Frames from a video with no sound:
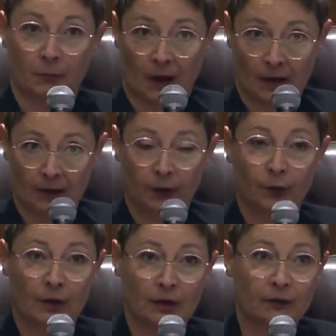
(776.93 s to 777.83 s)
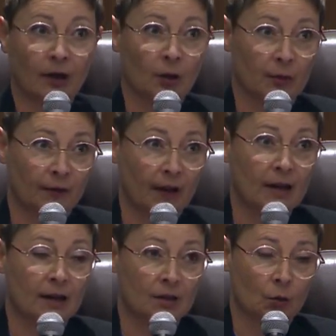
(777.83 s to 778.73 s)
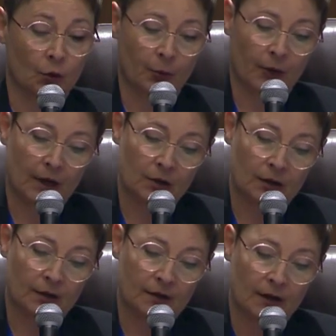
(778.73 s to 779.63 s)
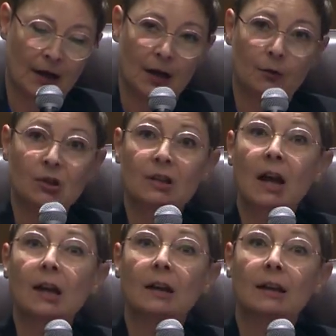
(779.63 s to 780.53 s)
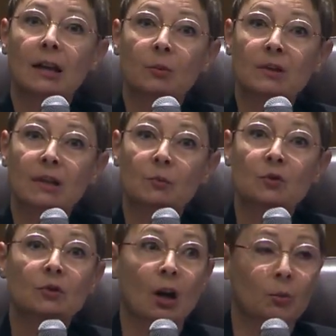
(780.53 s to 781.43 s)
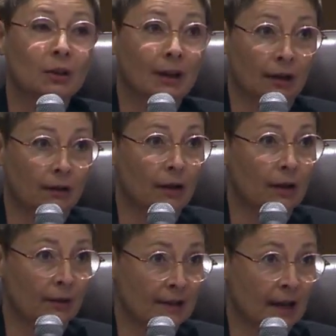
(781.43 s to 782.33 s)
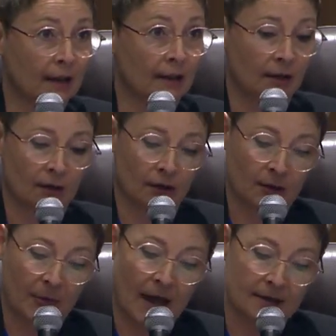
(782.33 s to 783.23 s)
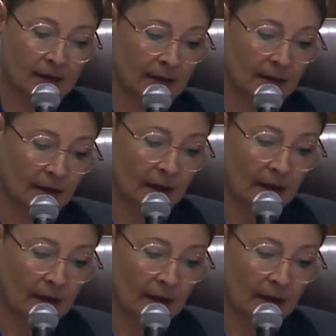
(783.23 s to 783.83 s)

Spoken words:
by three development finance corporations, which enables them to double their recycling capacity,